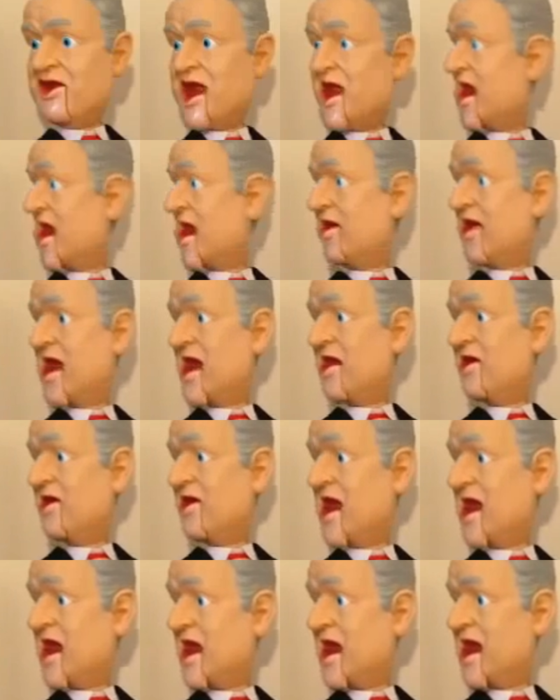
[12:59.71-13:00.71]
I don't know, it's
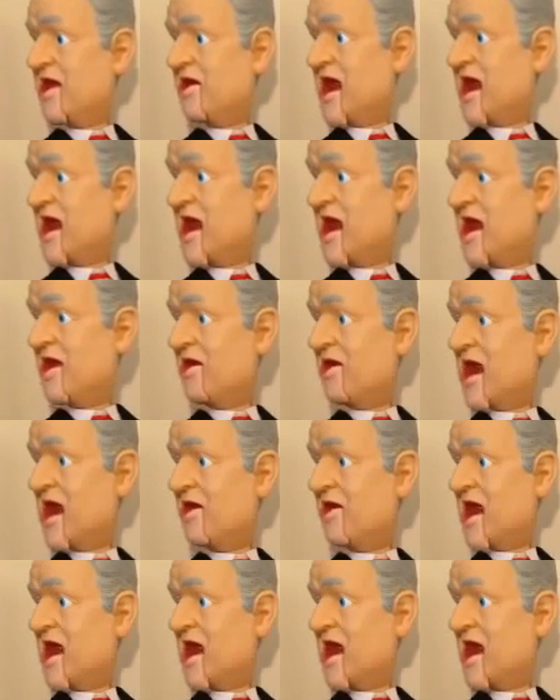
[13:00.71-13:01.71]
tough to work it out,
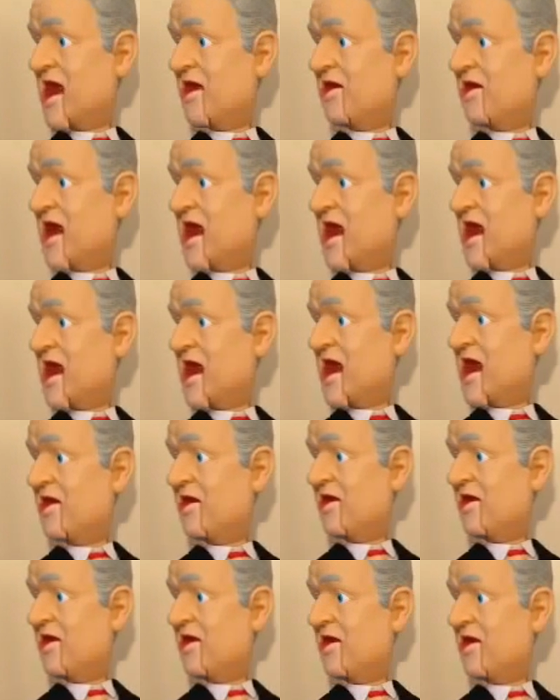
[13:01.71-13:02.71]
folks. What can I tell you?
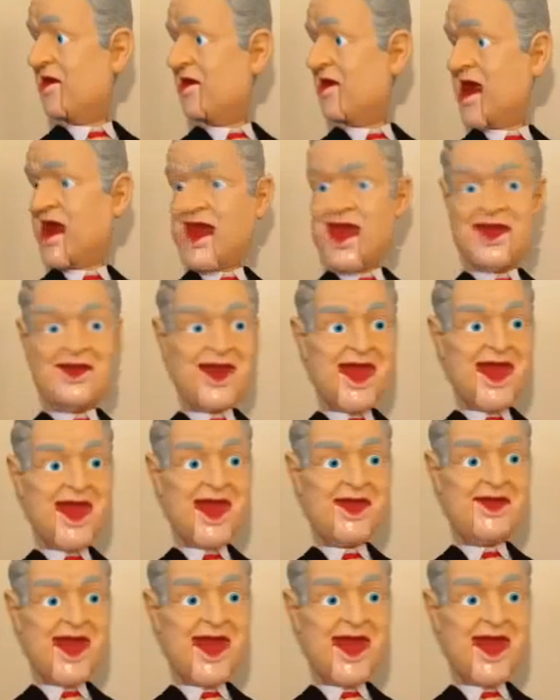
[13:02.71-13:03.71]
I got a
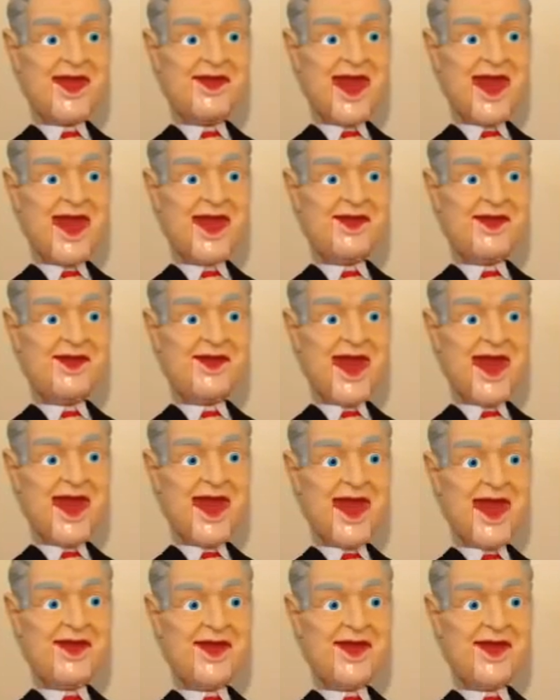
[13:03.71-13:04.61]
dog, too. He drives me nuts.